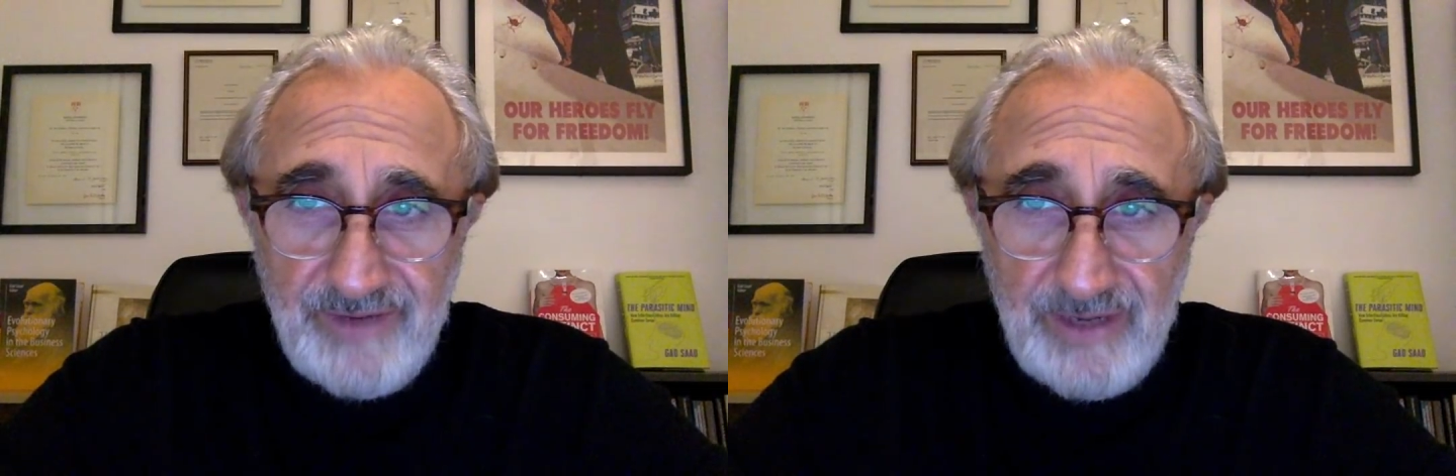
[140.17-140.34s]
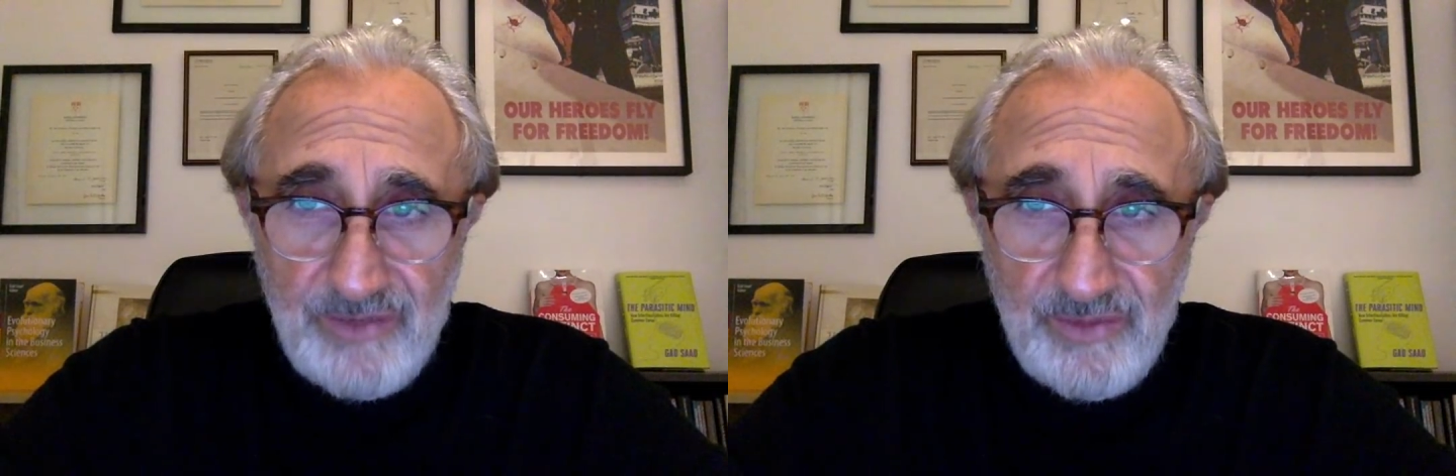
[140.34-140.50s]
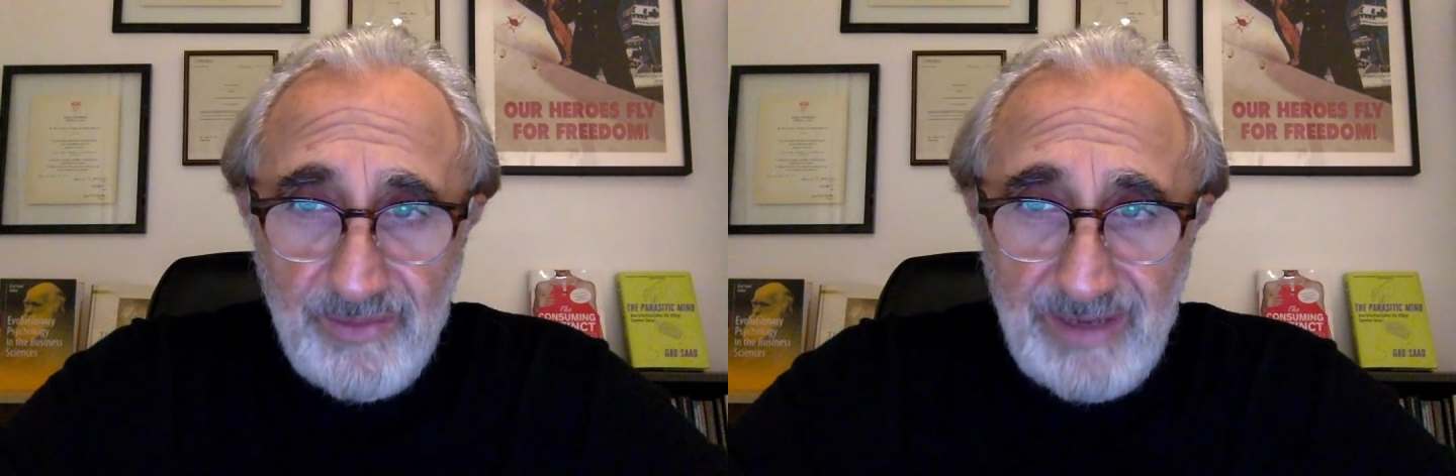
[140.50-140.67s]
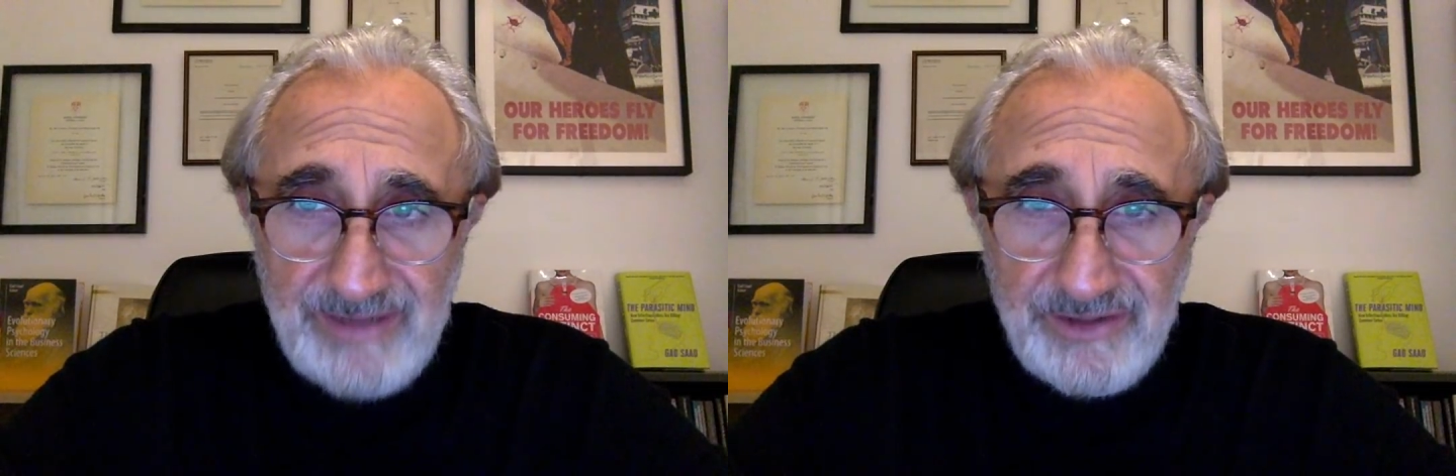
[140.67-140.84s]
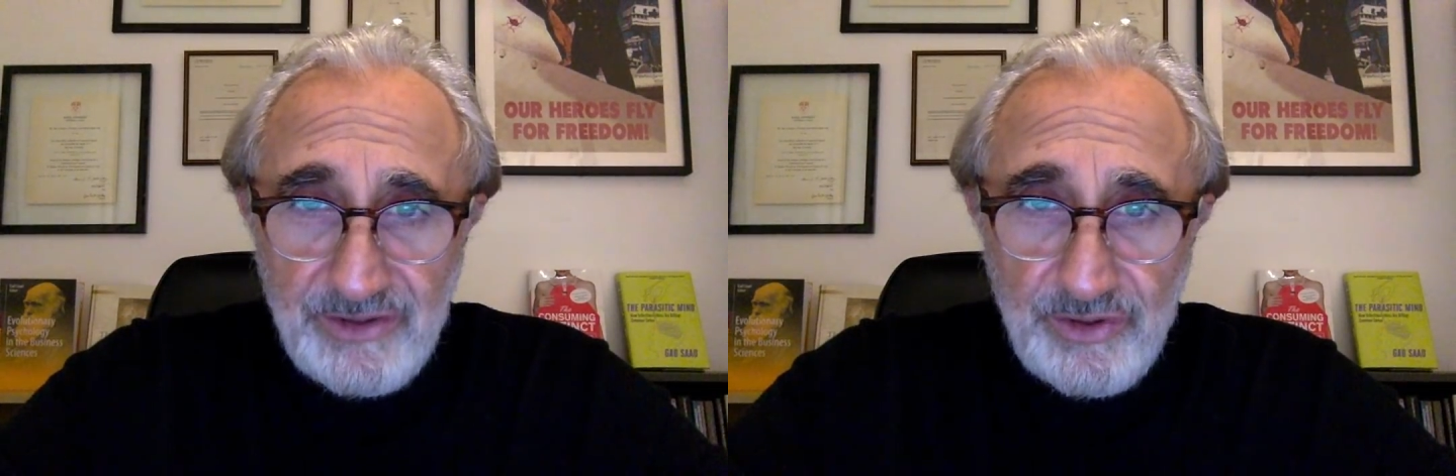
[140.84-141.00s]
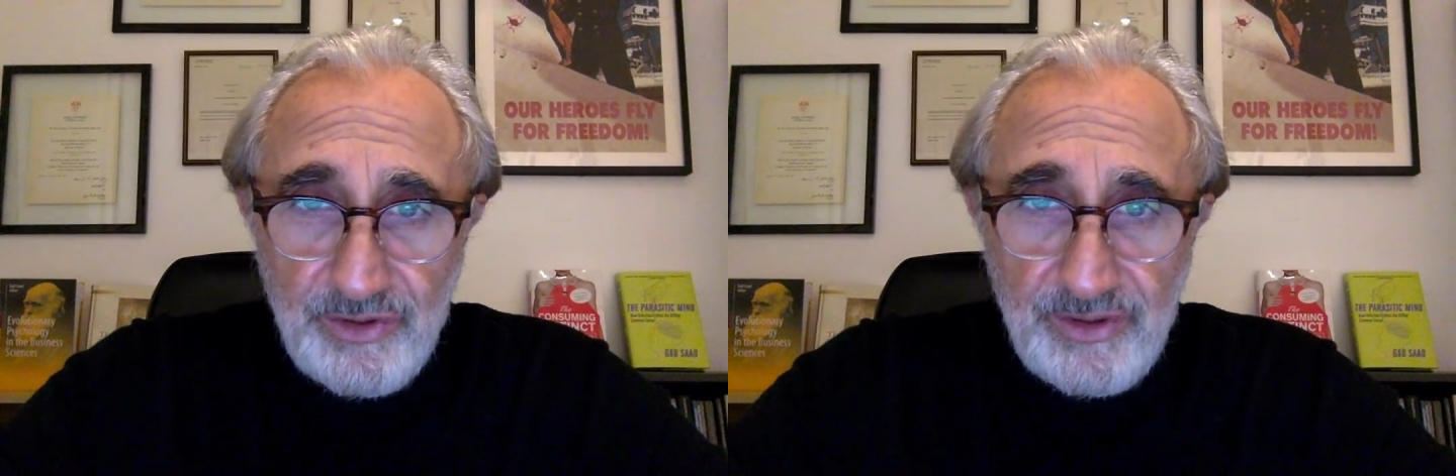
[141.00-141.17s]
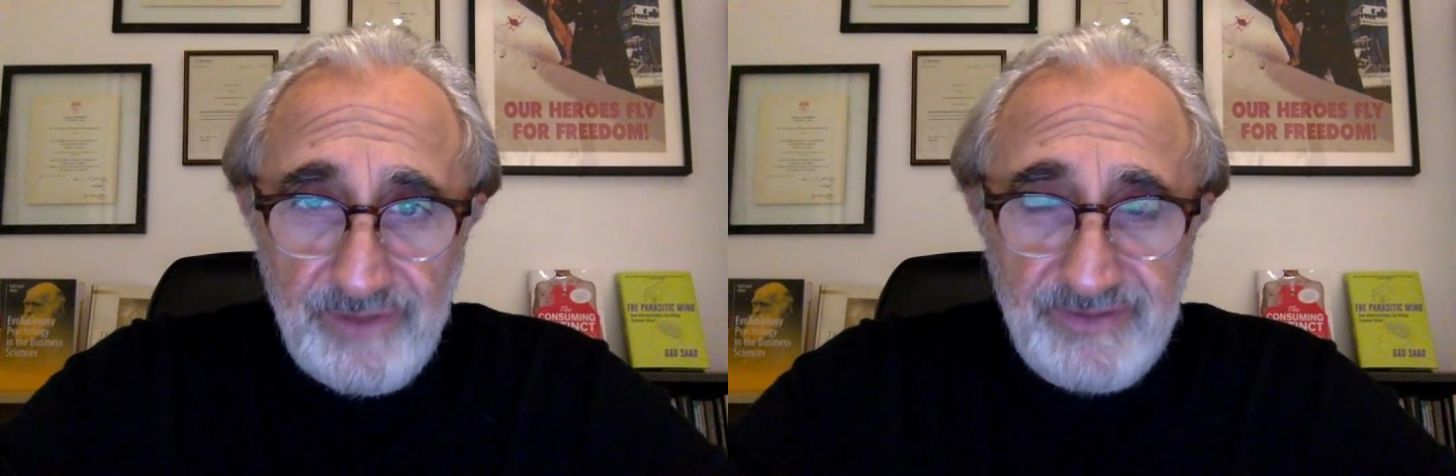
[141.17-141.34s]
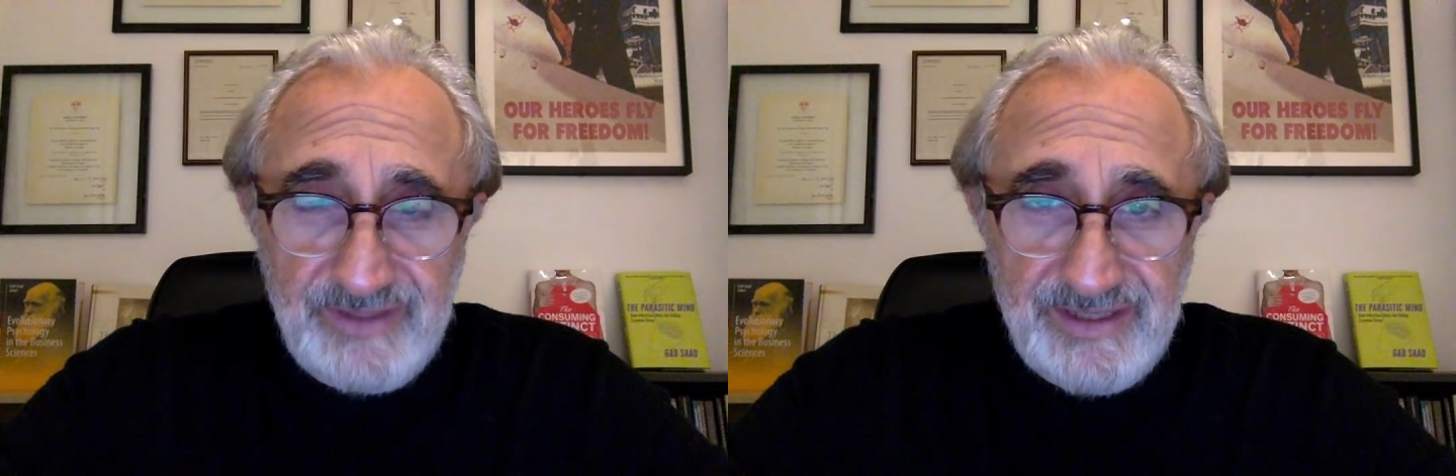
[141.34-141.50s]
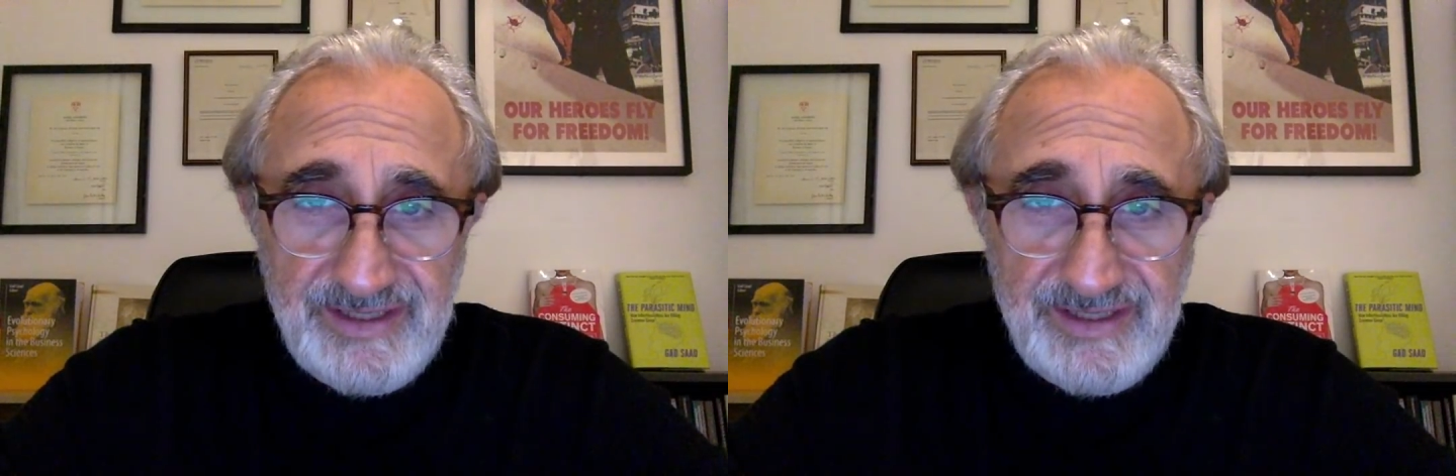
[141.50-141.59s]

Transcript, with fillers: I reminded her of the